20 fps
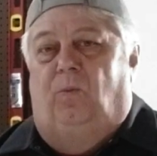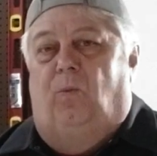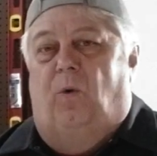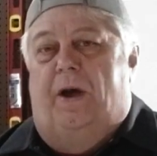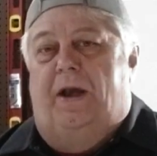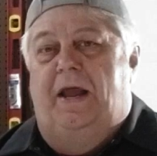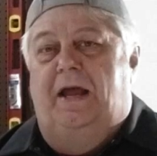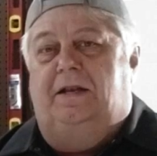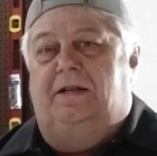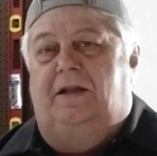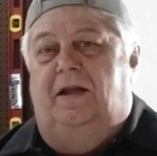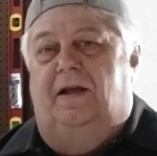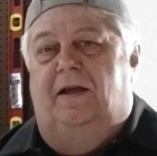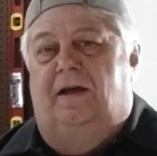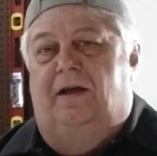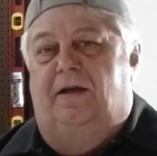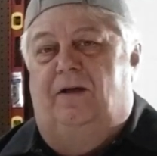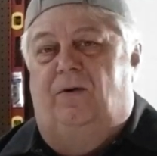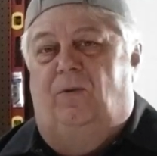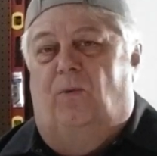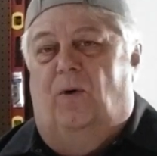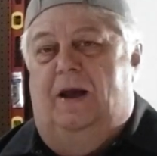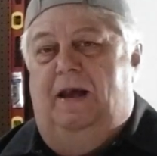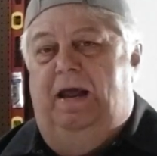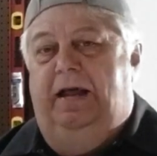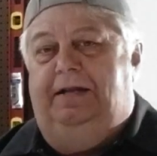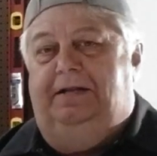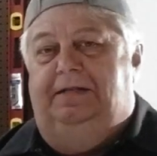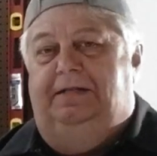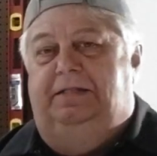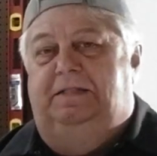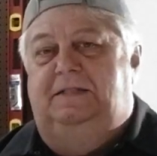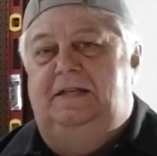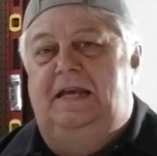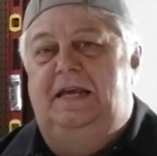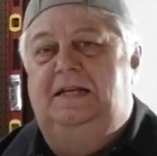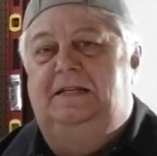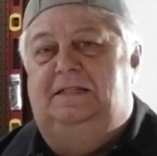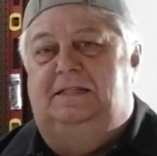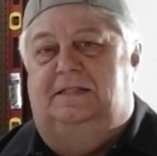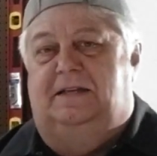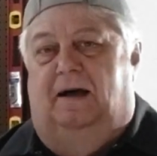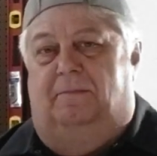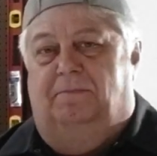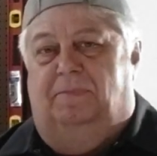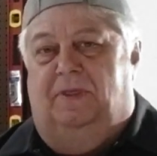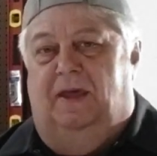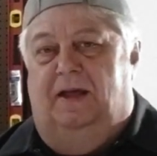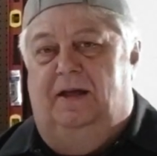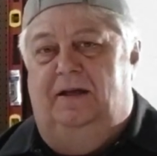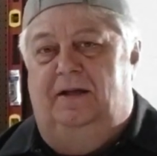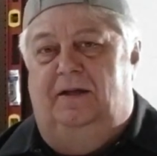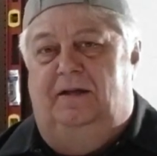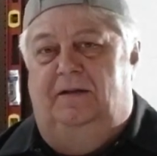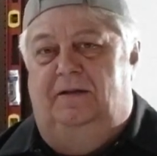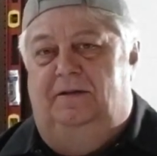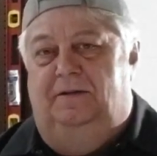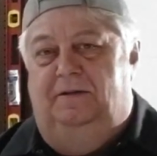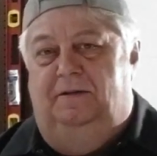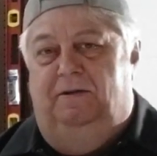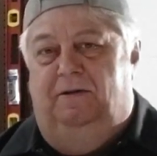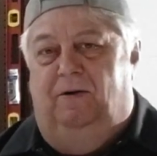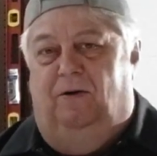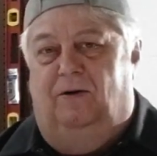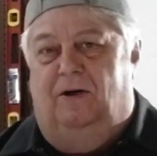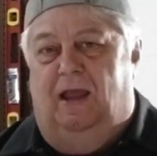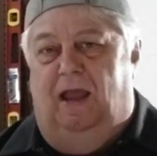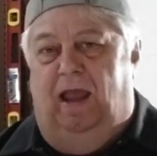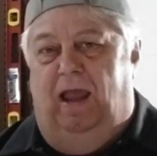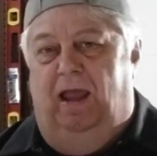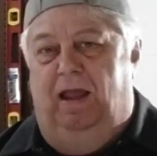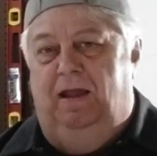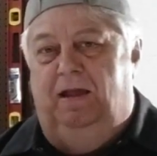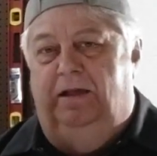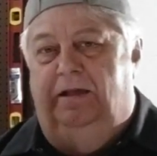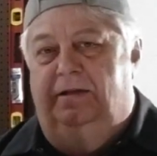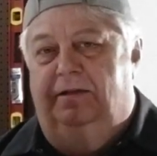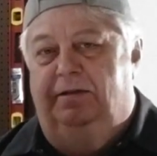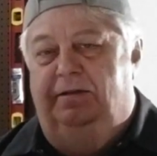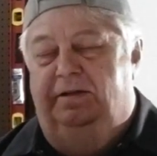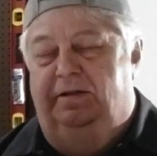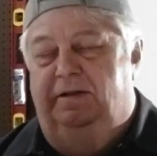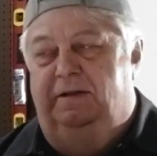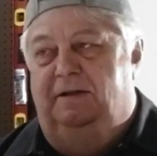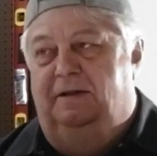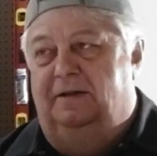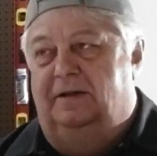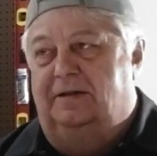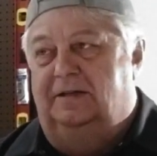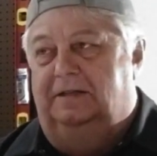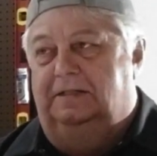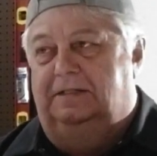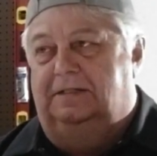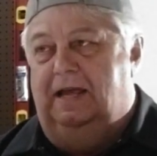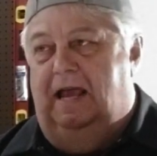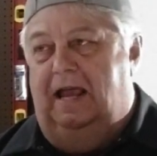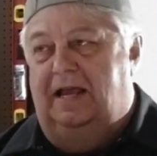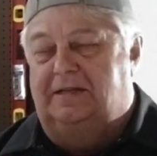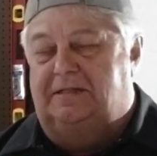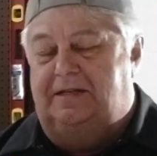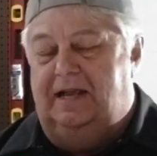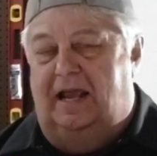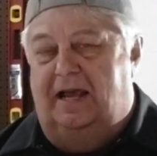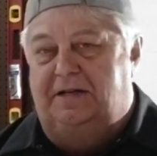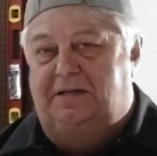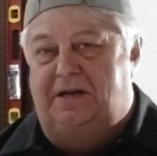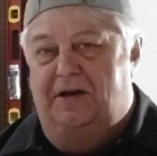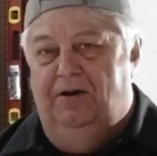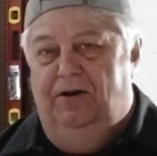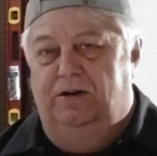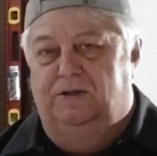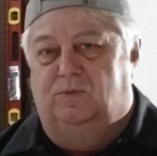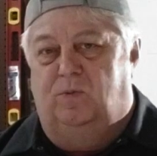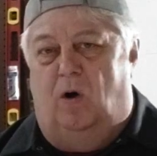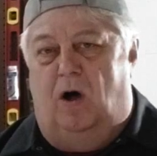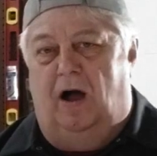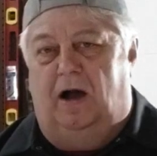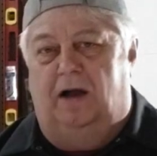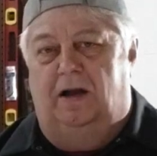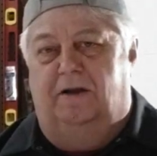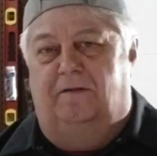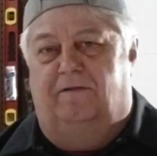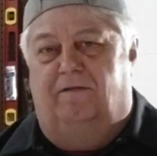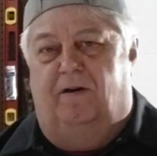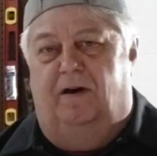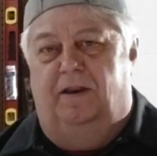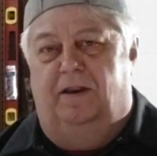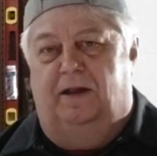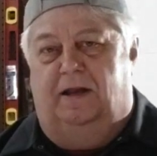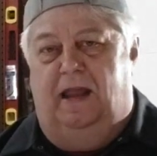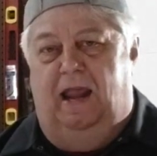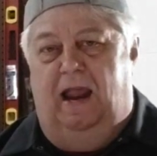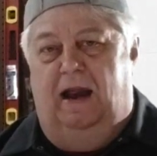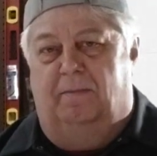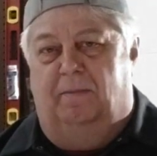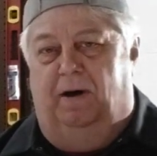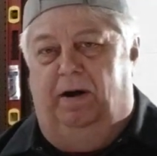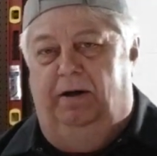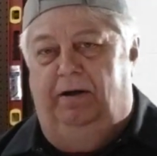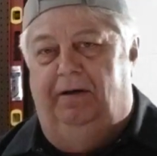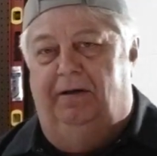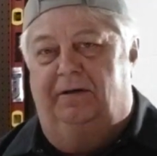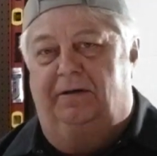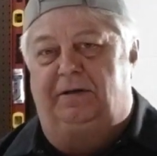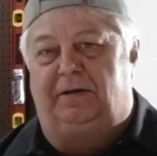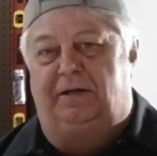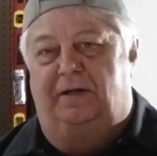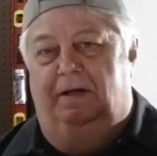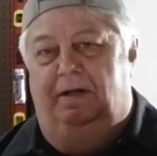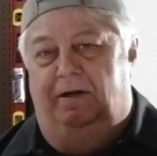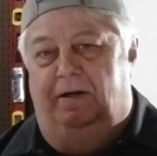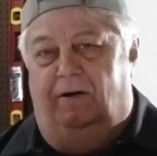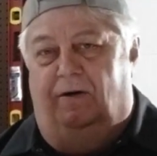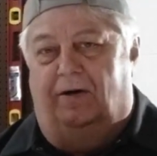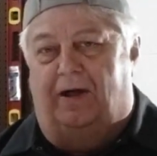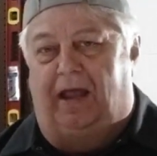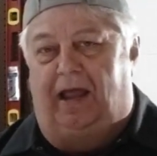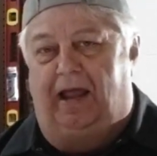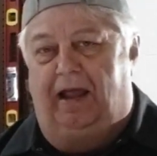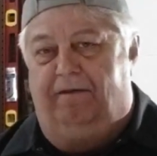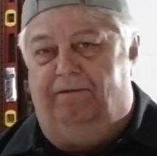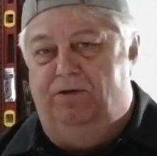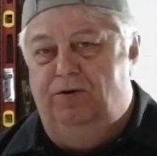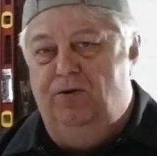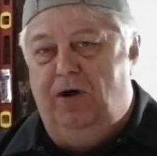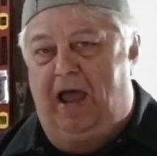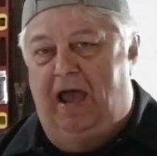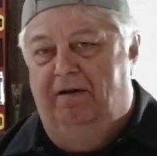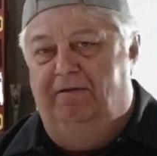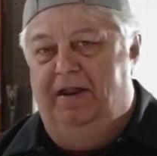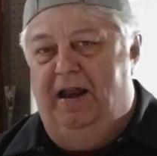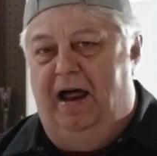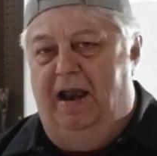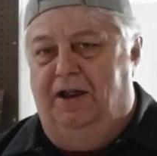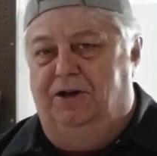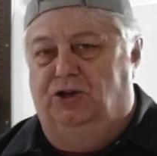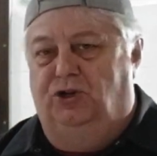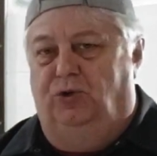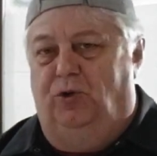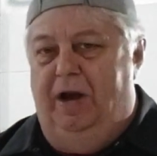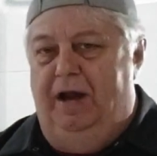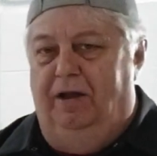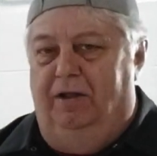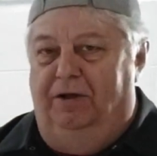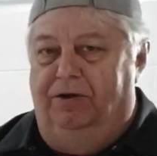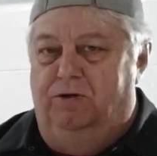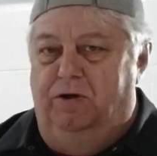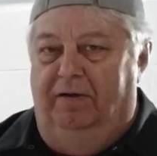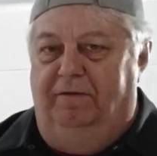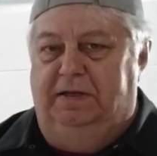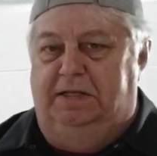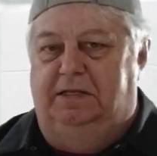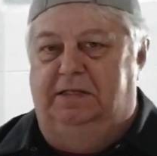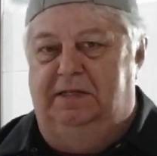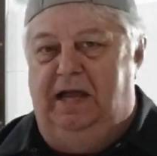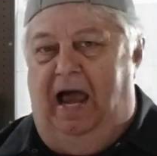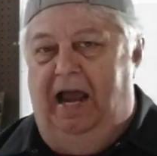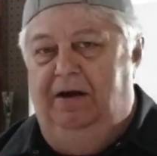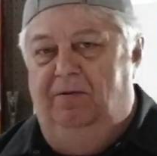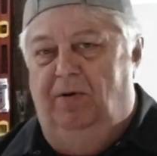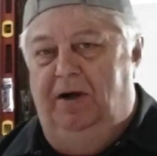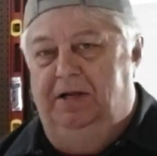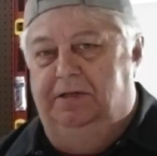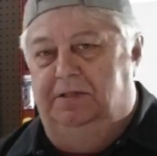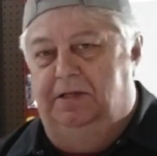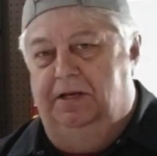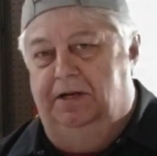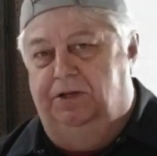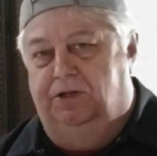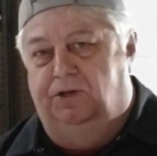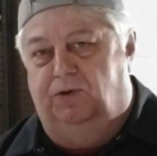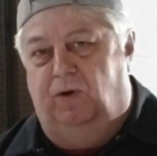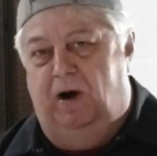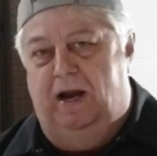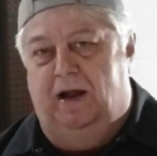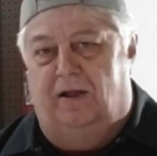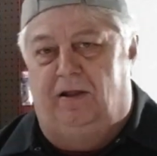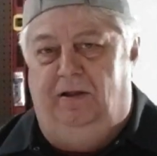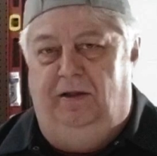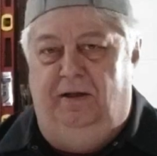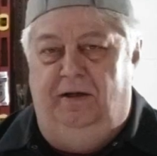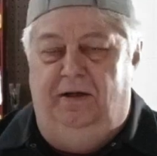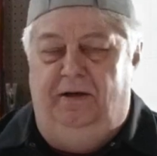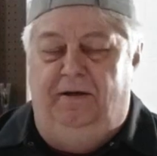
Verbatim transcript: when it, when it sees something, okay, say, say a deer is walking in front of the camera, okay, if you have it on a trail and you have it sideways to the trail,